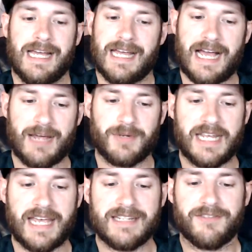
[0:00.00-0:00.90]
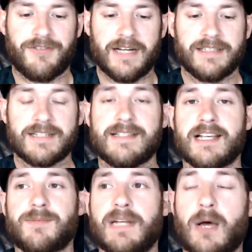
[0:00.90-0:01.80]
I would hate to find that
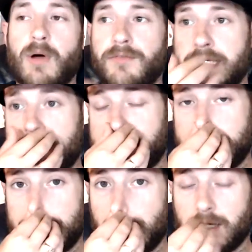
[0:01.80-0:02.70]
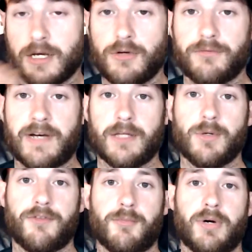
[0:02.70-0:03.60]
assessment. However, yes, it did knock out
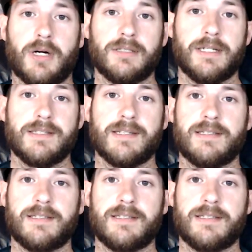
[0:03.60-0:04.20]
value off the parlays.